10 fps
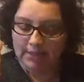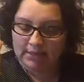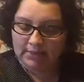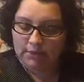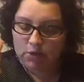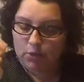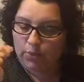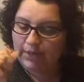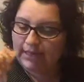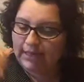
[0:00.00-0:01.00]
So we're
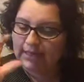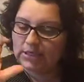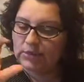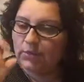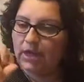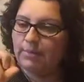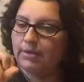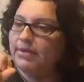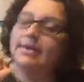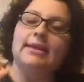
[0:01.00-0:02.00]
going to get into a couple
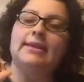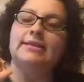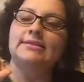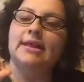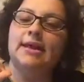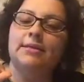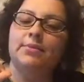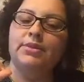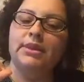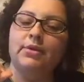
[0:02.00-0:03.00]
of things
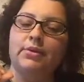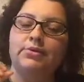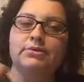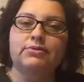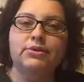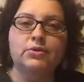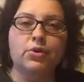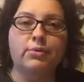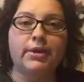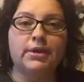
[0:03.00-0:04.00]
with the oils. The first
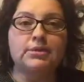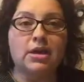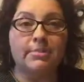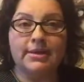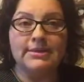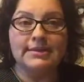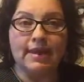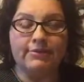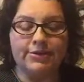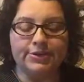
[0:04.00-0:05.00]
oil we're going to talk about is
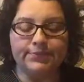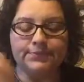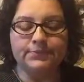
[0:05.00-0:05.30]
lavender.